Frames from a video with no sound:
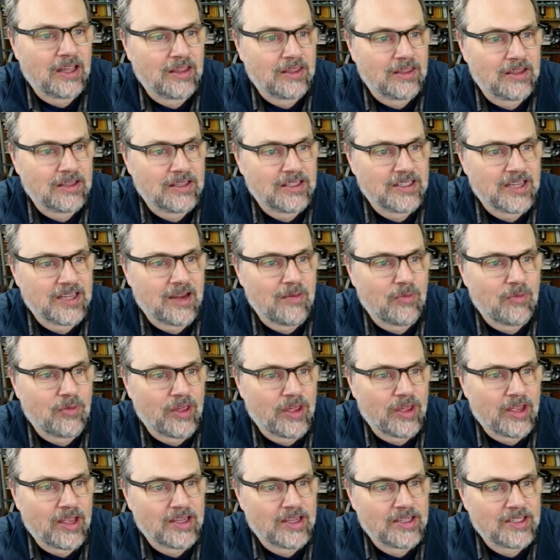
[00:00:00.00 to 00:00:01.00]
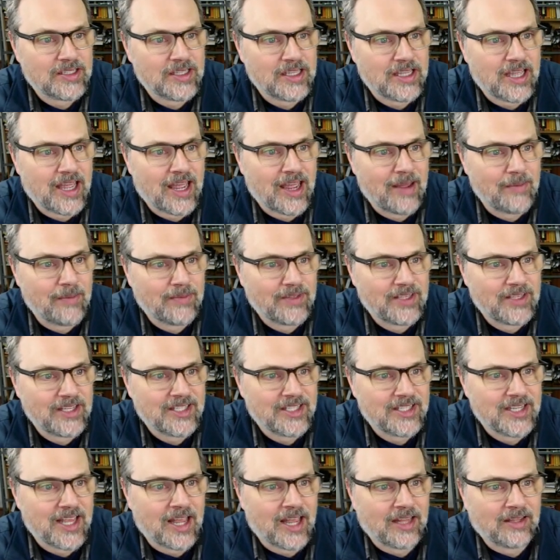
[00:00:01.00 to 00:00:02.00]
the same thing as the empty
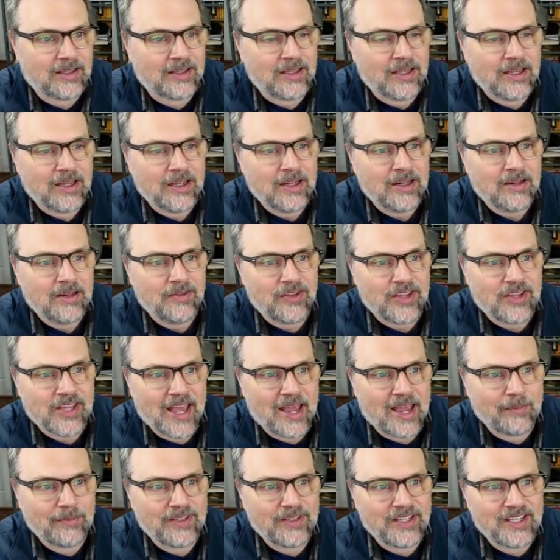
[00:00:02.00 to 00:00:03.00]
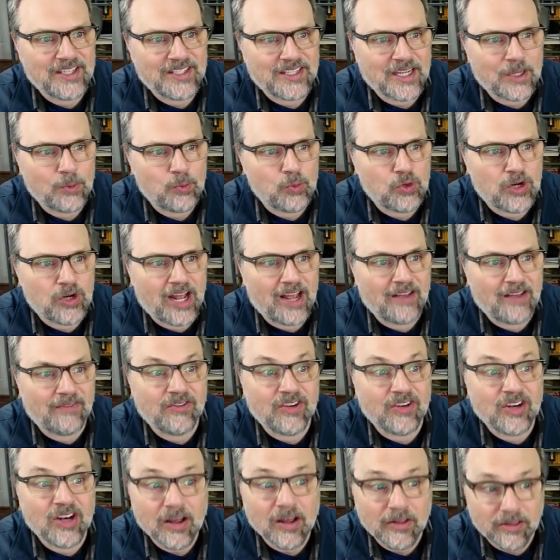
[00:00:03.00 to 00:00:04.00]
set. The empty set would have
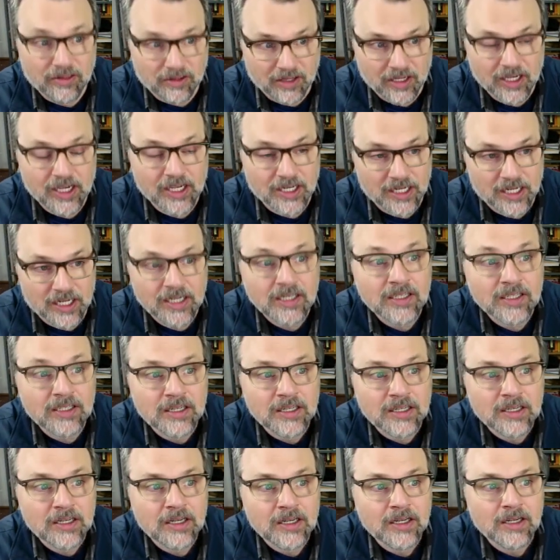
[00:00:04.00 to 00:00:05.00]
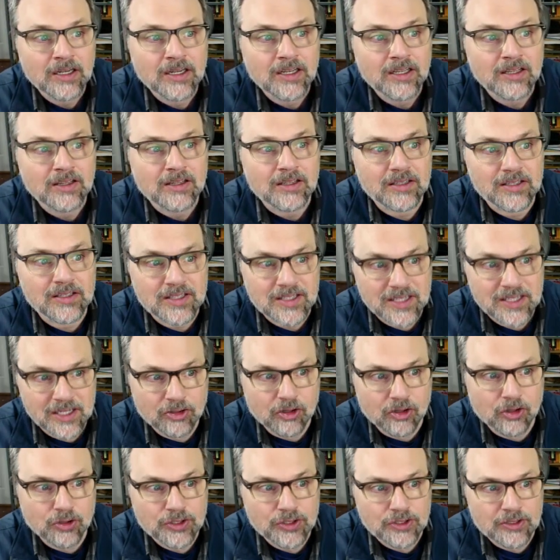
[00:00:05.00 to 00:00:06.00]
nothing in it. The
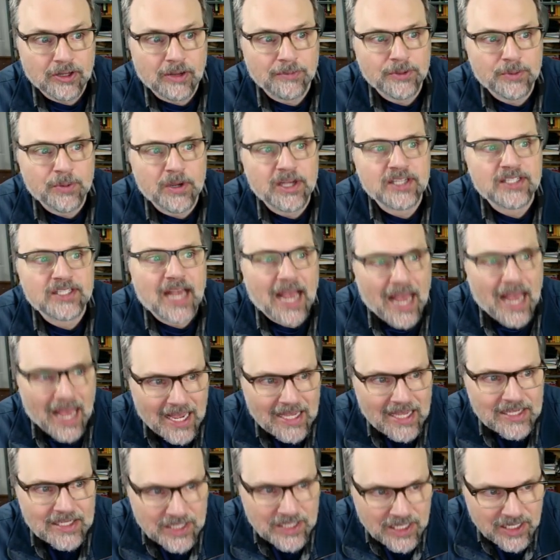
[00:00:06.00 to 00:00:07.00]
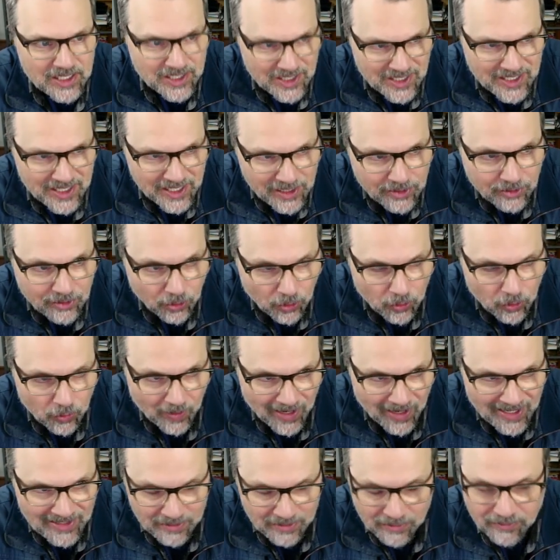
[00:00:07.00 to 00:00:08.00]
zero subspace has 0
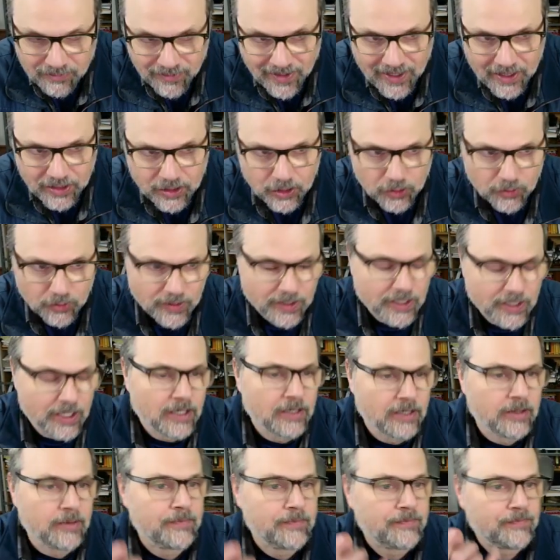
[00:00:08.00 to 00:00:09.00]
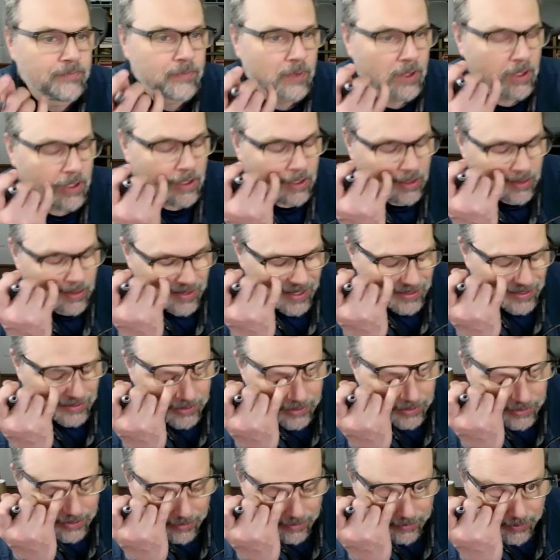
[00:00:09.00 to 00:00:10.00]
as a vector in it. That's a
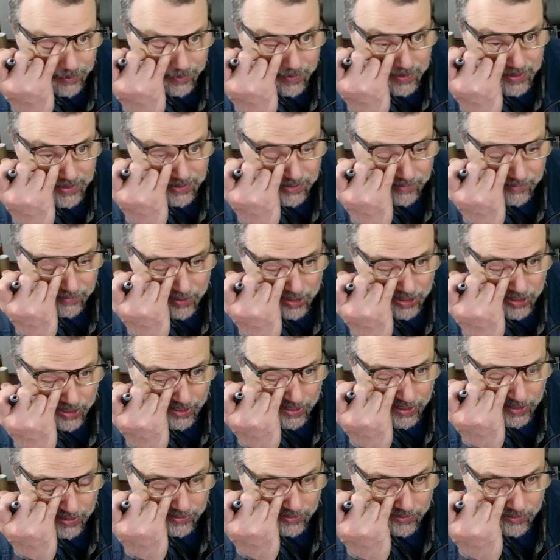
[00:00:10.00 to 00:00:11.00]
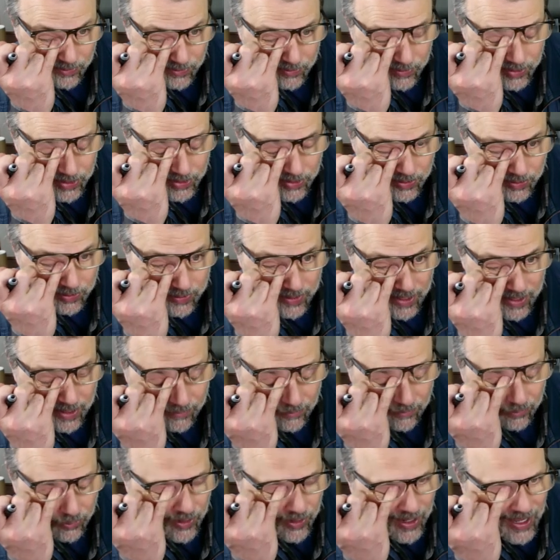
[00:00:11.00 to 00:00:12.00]
subspace of Rn. We know that
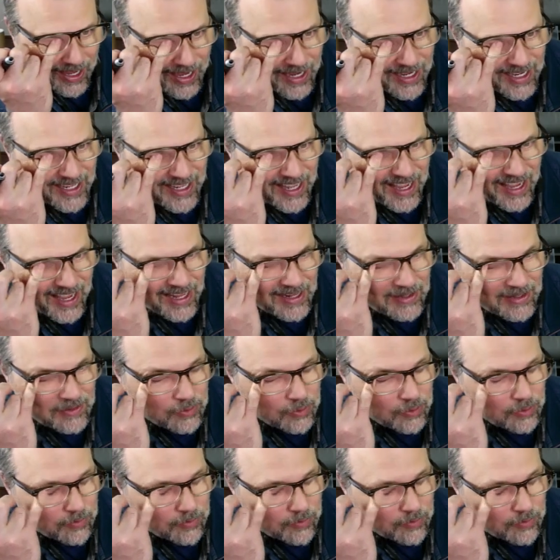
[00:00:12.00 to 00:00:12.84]
for any n. So in